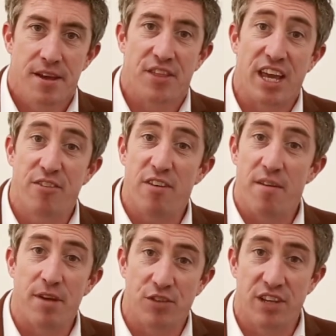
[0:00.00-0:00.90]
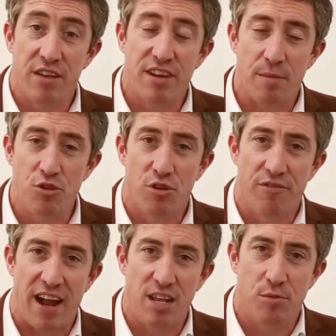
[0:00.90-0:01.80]
Thank you very much for giving up your
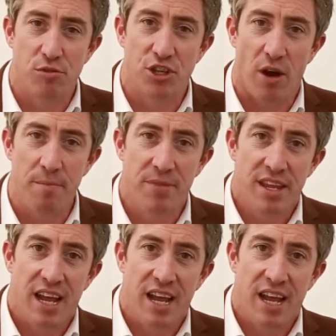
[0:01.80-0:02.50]
valuable time.